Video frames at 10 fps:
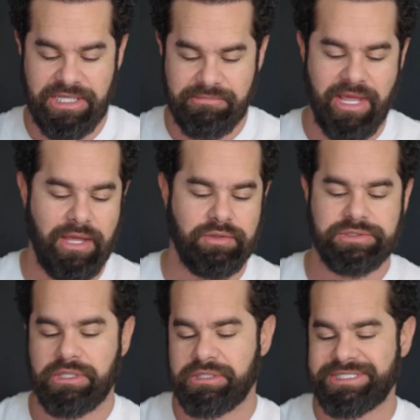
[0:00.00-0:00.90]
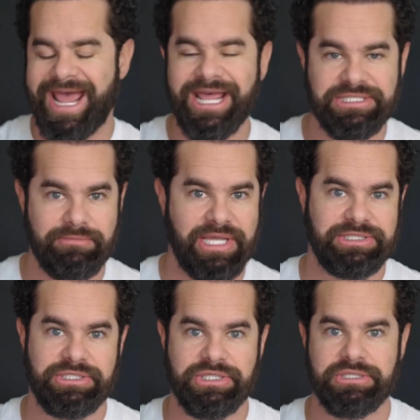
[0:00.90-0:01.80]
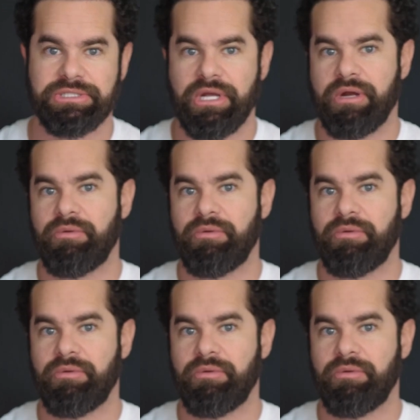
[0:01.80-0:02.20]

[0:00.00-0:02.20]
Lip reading: Emails, text messages.